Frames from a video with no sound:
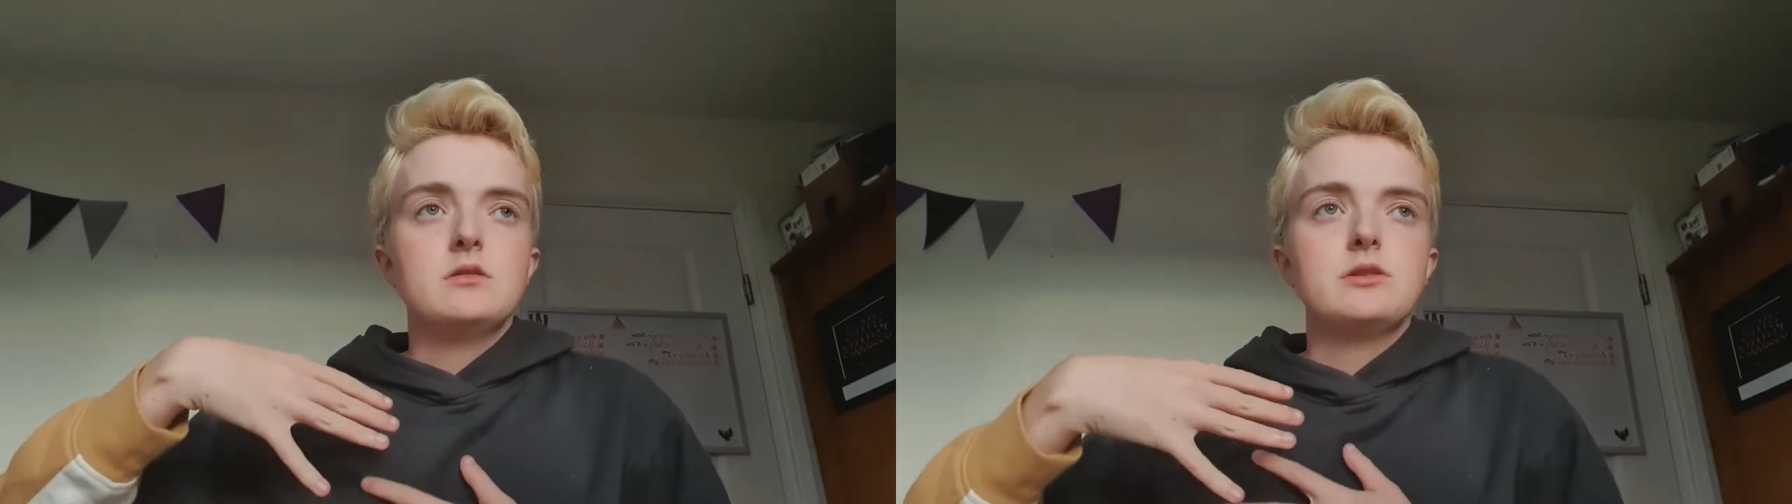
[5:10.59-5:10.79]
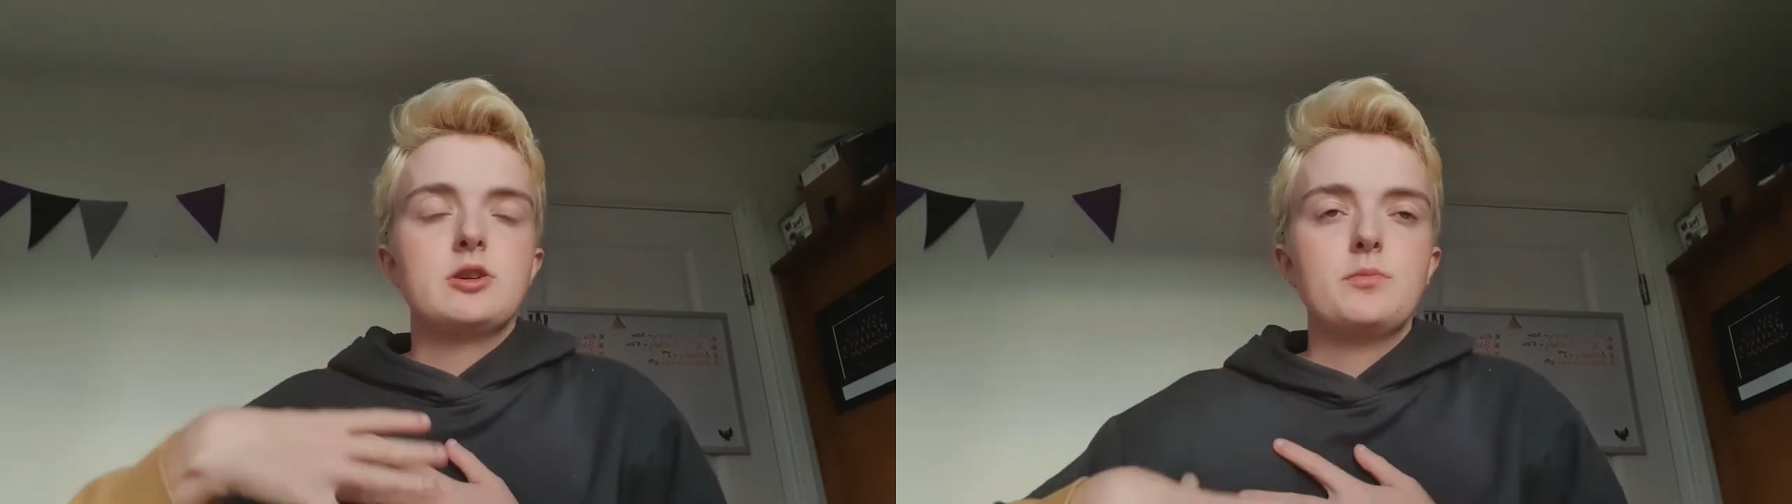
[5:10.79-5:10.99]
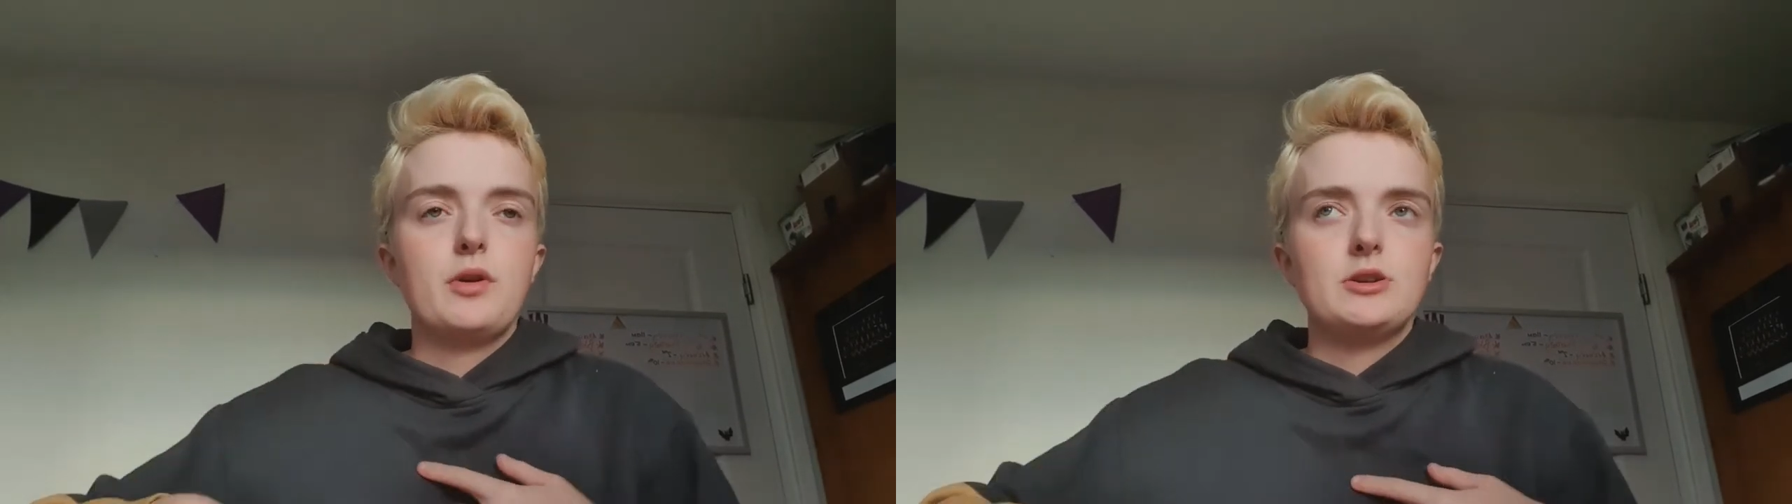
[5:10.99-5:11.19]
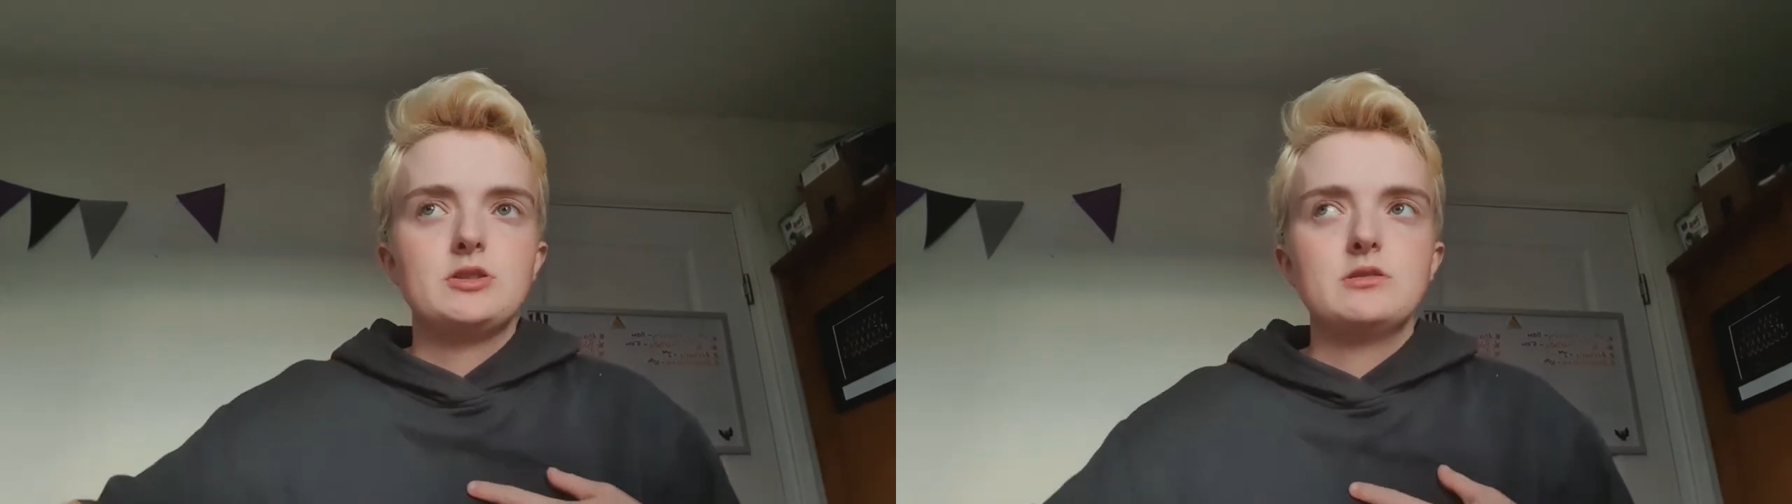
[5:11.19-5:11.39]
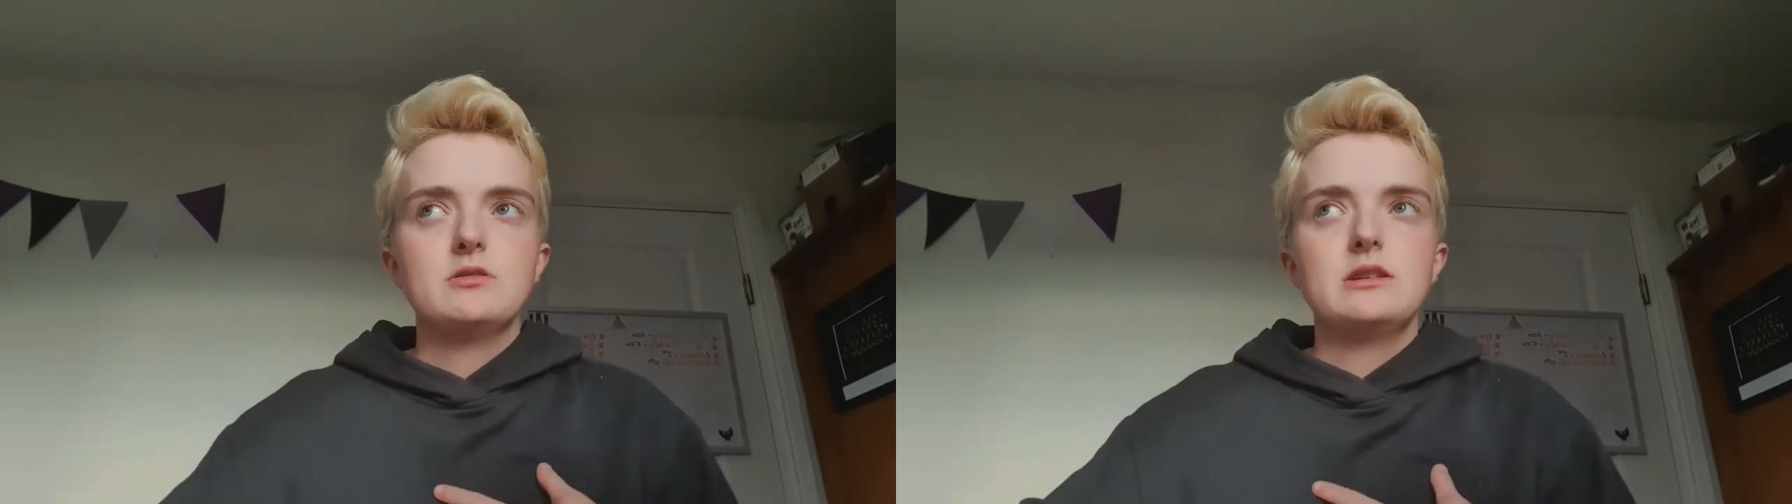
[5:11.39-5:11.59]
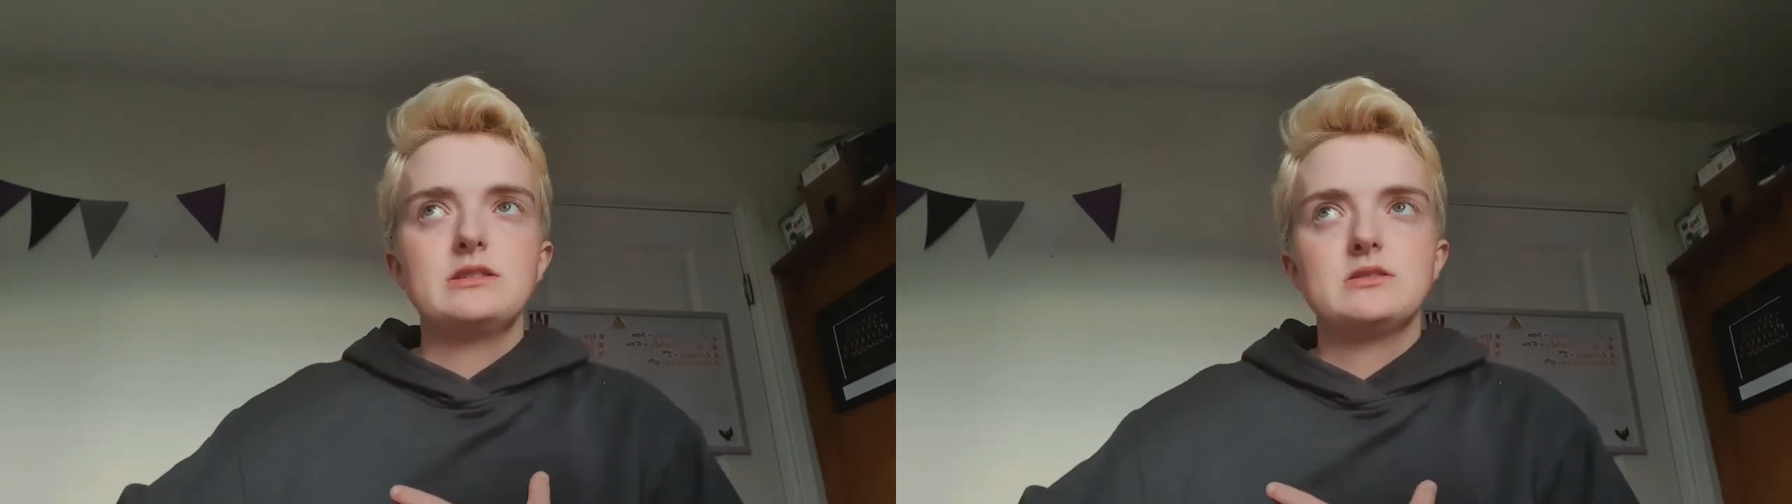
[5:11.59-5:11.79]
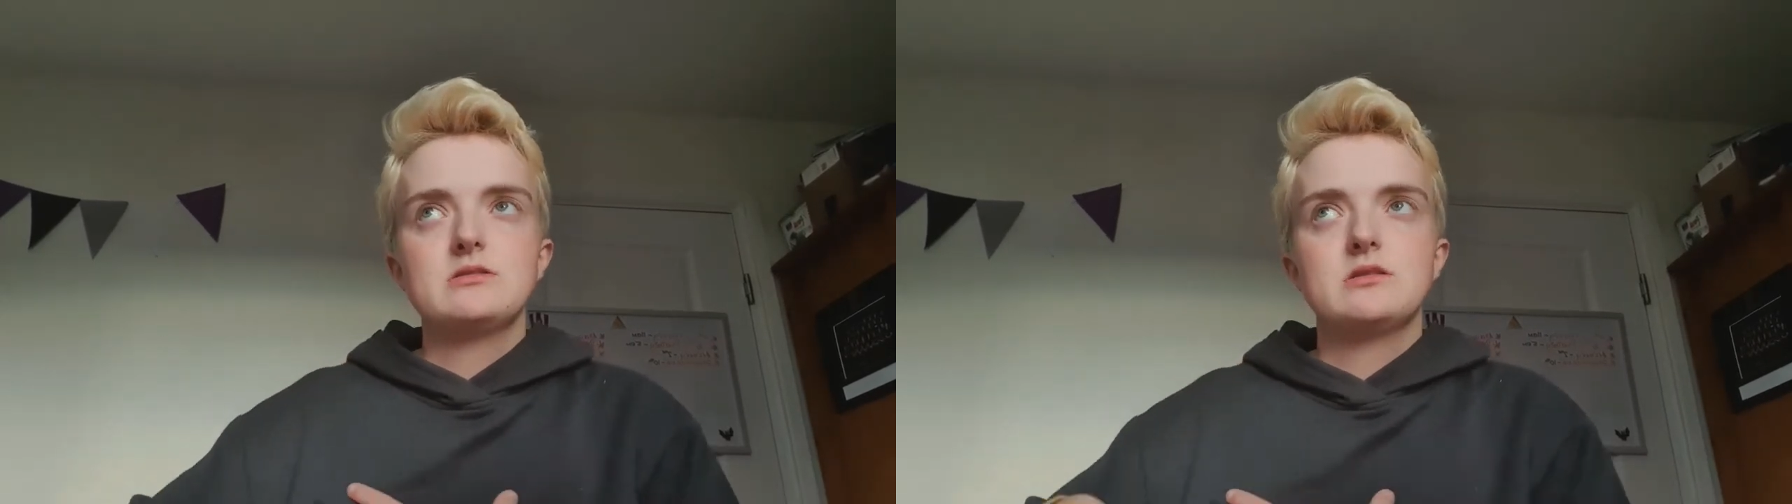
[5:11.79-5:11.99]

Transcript: the compression is